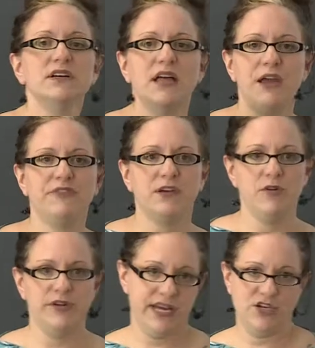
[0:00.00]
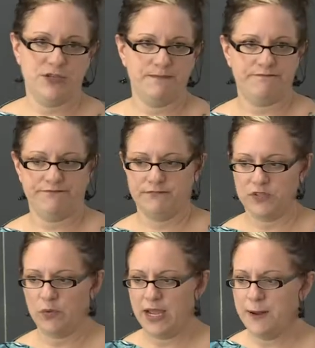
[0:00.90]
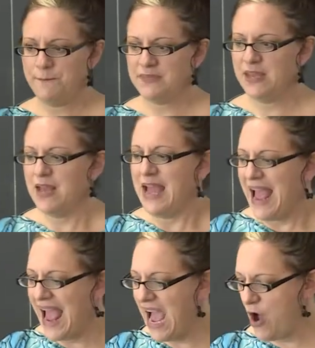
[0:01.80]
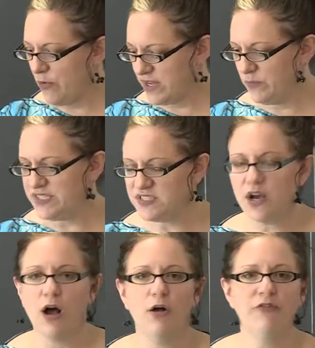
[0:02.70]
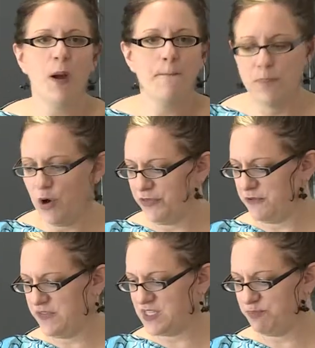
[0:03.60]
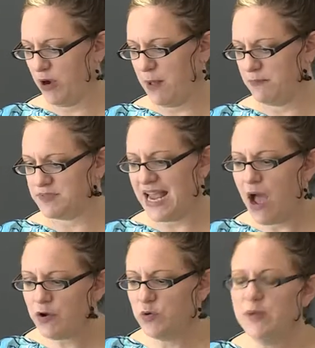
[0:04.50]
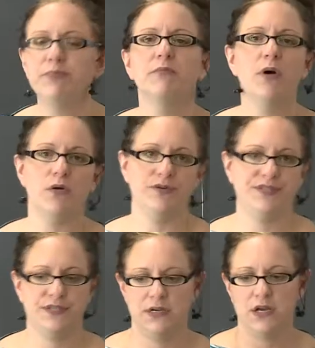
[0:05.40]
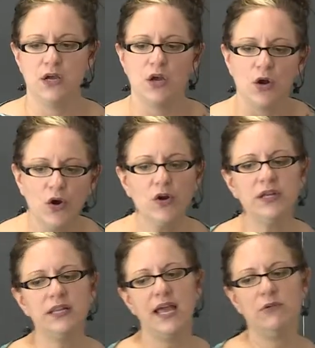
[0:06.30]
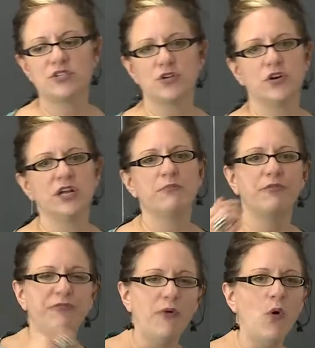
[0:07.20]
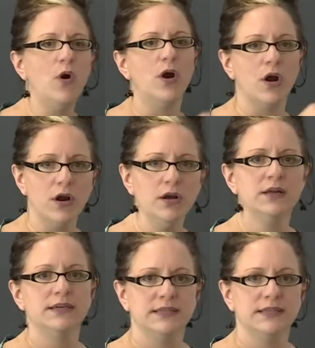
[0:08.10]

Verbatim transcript: real life communication, okay? How can we solve both of these problems? How can we promote early language learning before